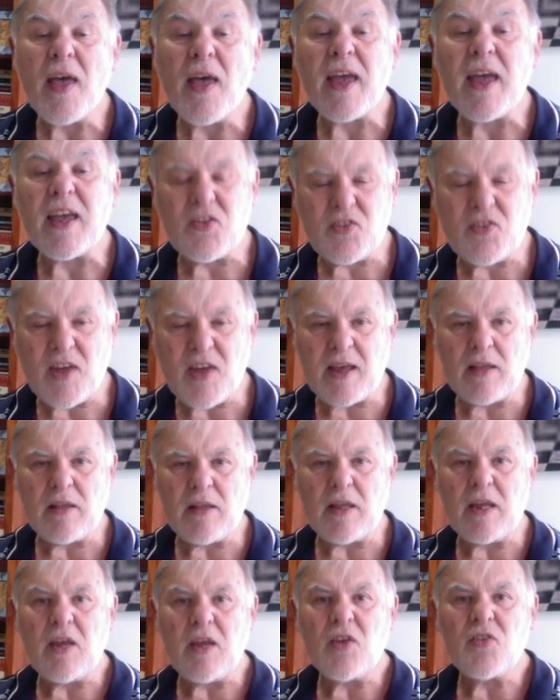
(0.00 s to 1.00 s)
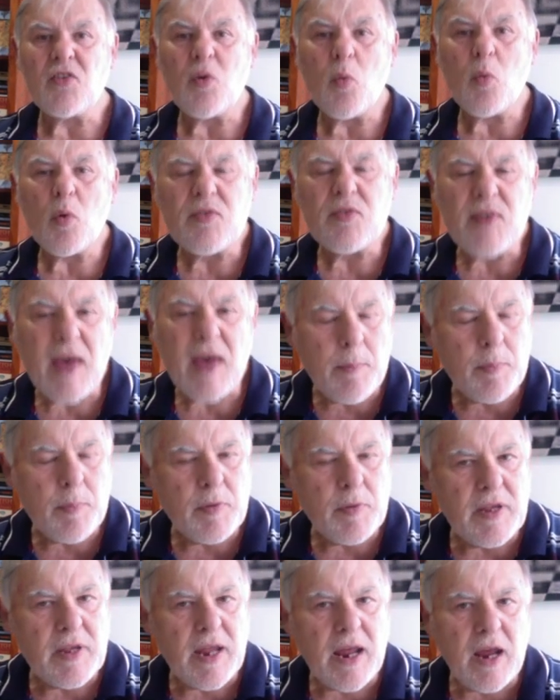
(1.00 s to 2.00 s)
Exactly. So what's happened
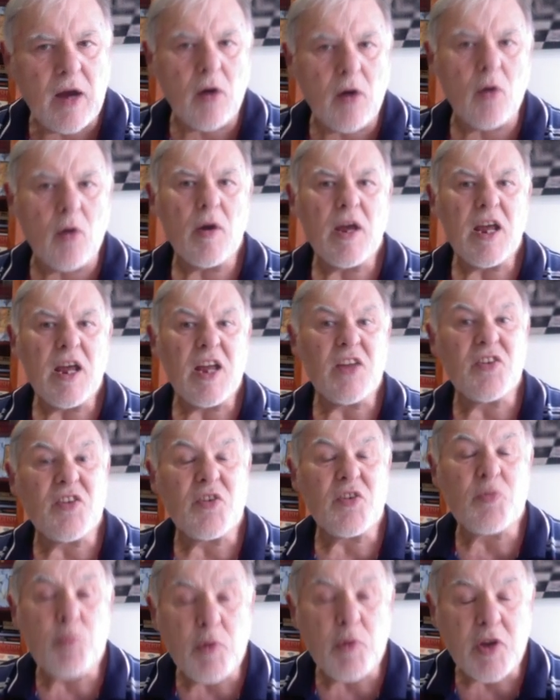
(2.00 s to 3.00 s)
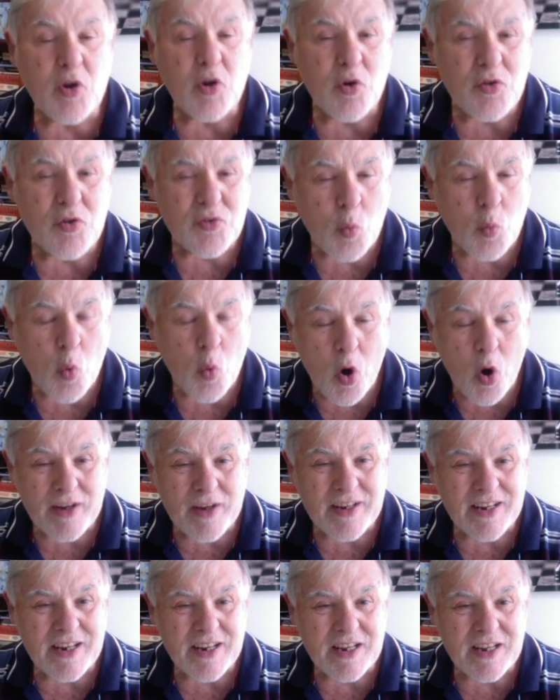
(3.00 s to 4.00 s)
now is it's because, why
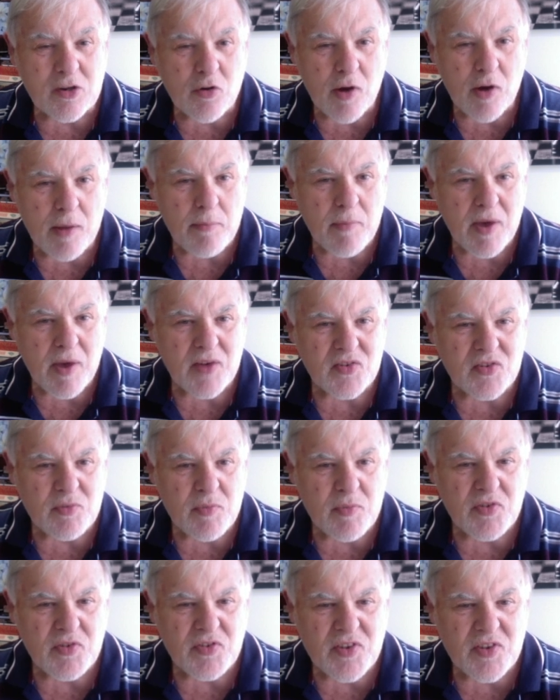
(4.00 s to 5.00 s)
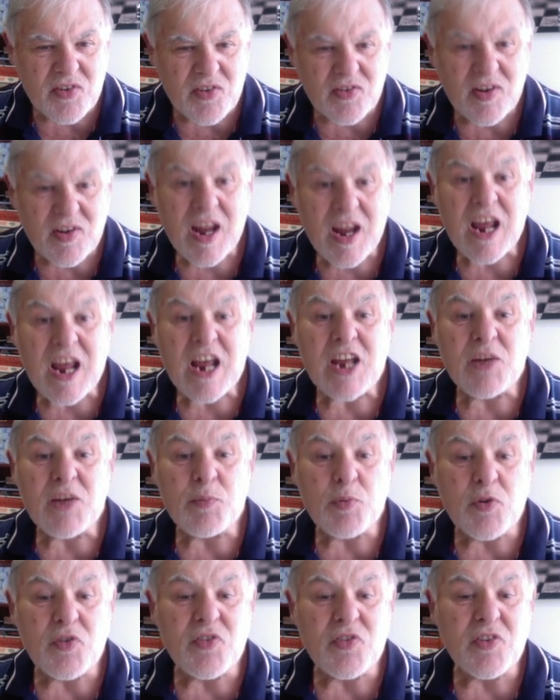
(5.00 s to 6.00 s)
did the Grandmaster miss this? It's
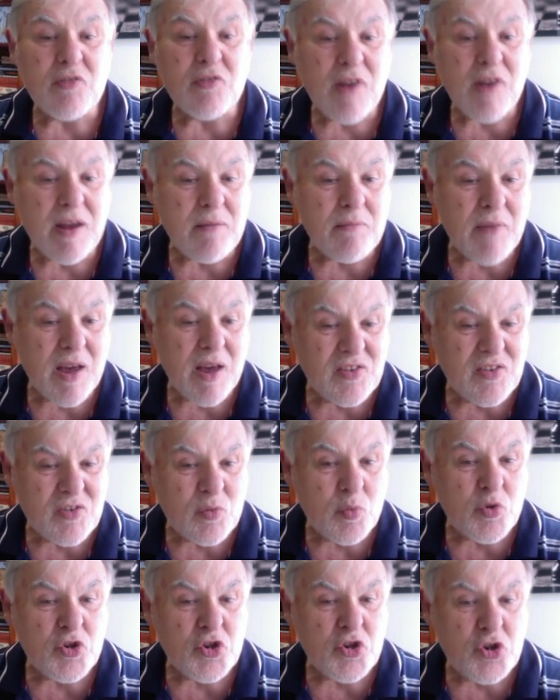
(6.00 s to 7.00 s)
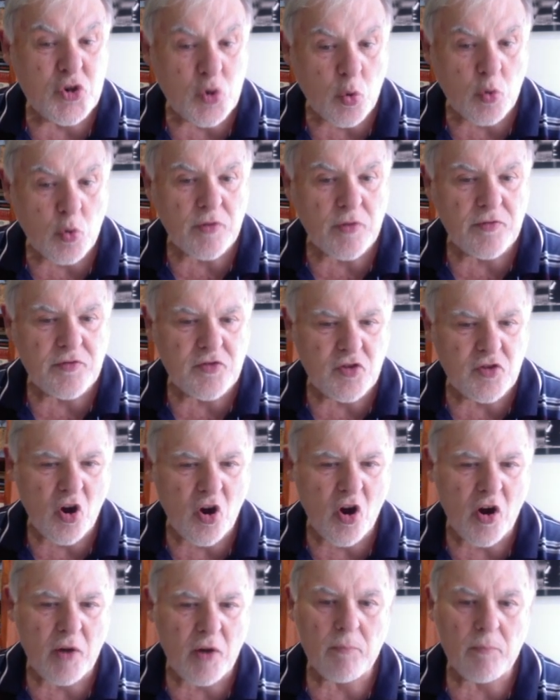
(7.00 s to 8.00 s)
because the Grandmaster was short of
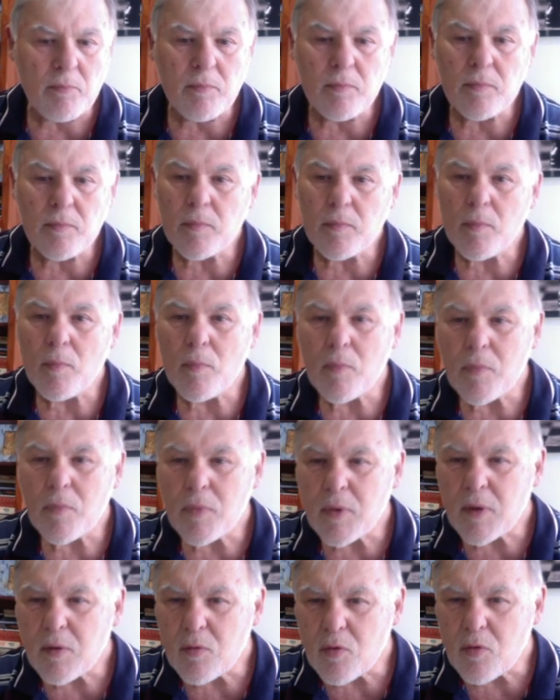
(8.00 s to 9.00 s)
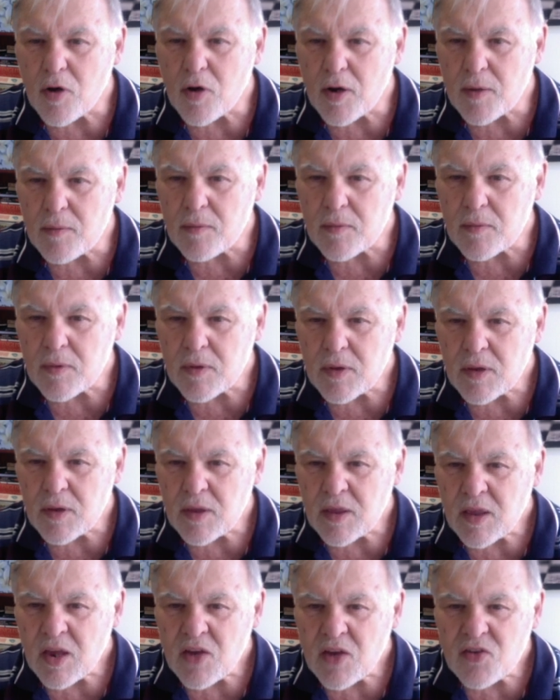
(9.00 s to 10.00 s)
time, right?
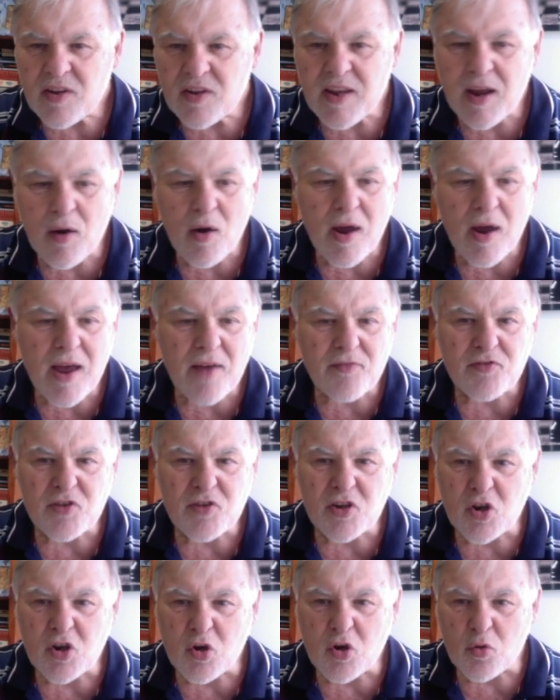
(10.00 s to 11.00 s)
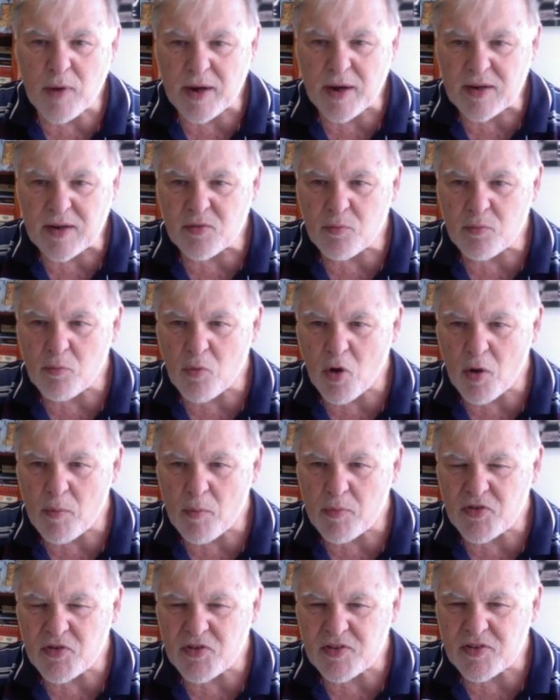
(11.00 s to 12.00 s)
So now I have to correct my
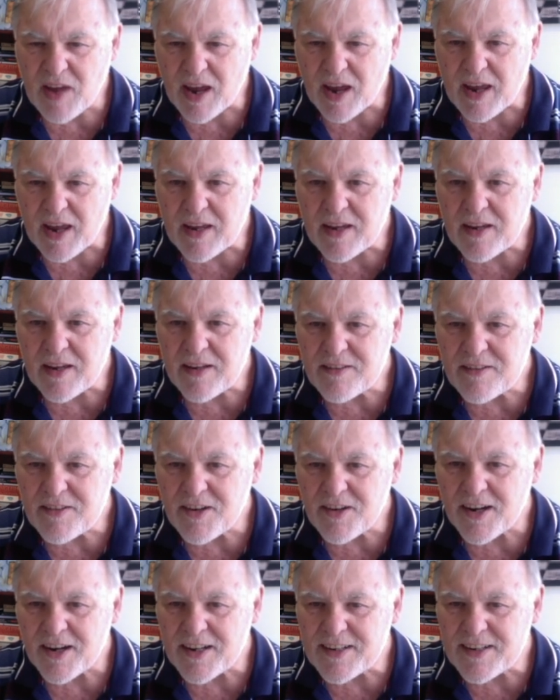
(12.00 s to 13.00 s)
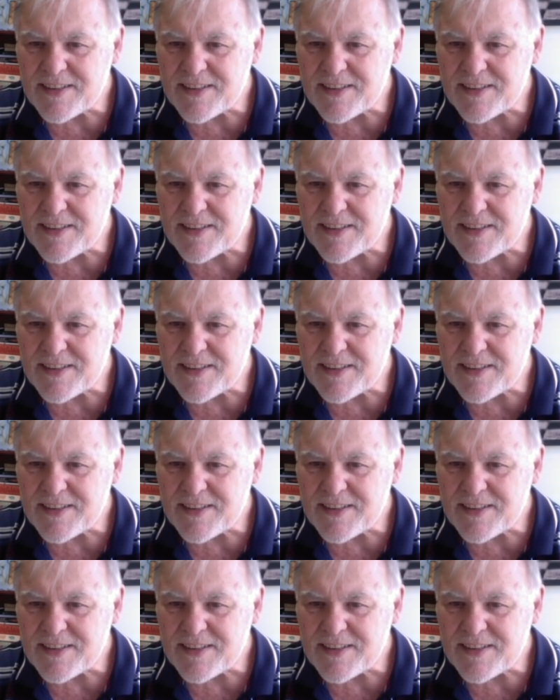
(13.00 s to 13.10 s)
mistake, right?